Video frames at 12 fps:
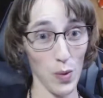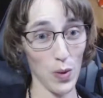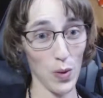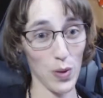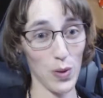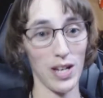go
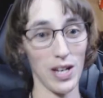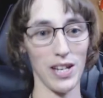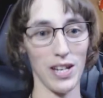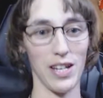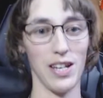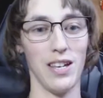through
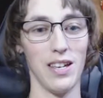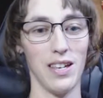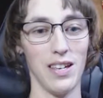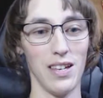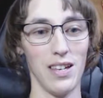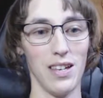and
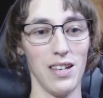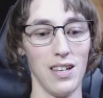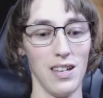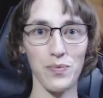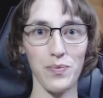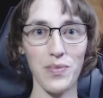
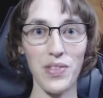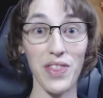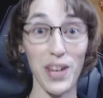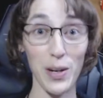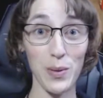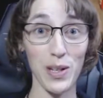
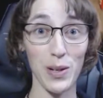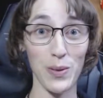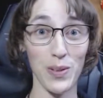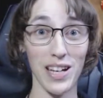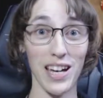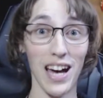there we go.
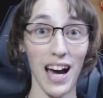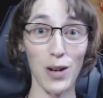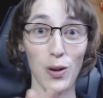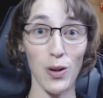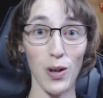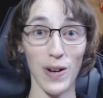I
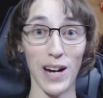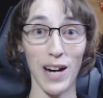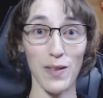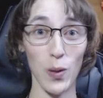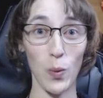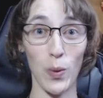no longer
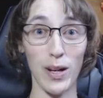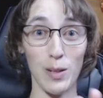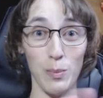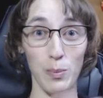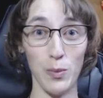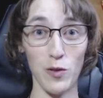have any
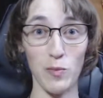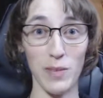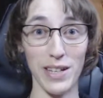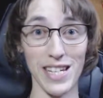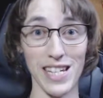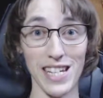weird
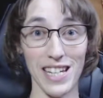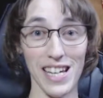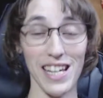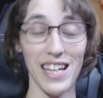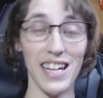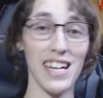movement
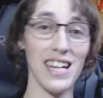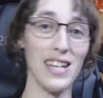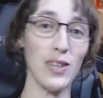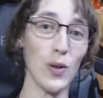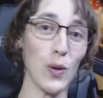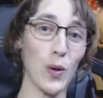
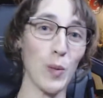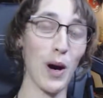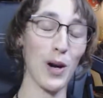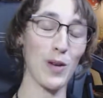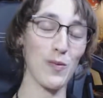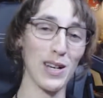in the lower
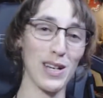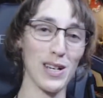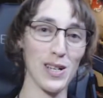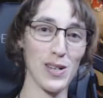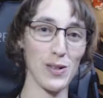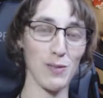part of my
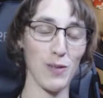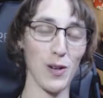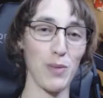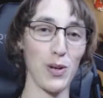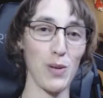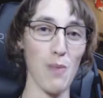
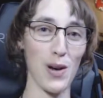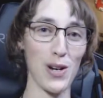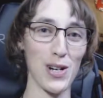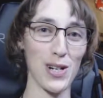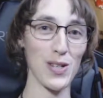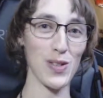computer
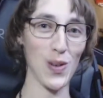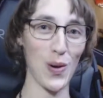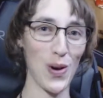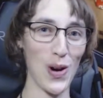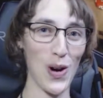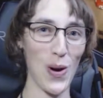monitor,
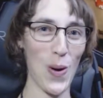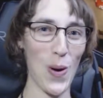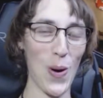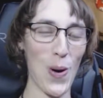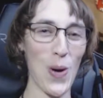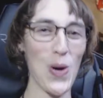so
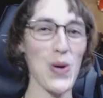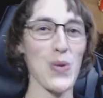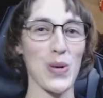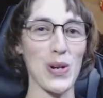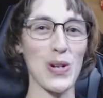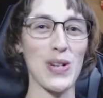
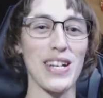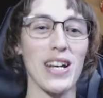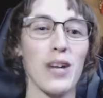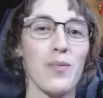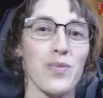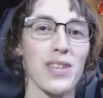we're good.
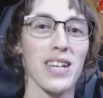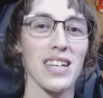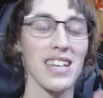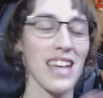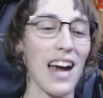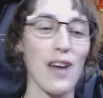
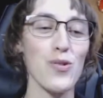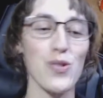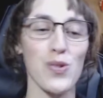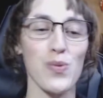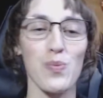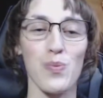Yeah, it was
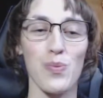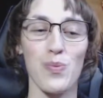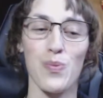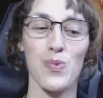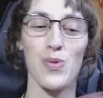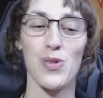just
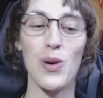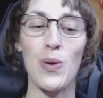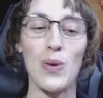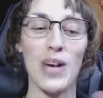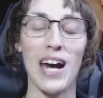so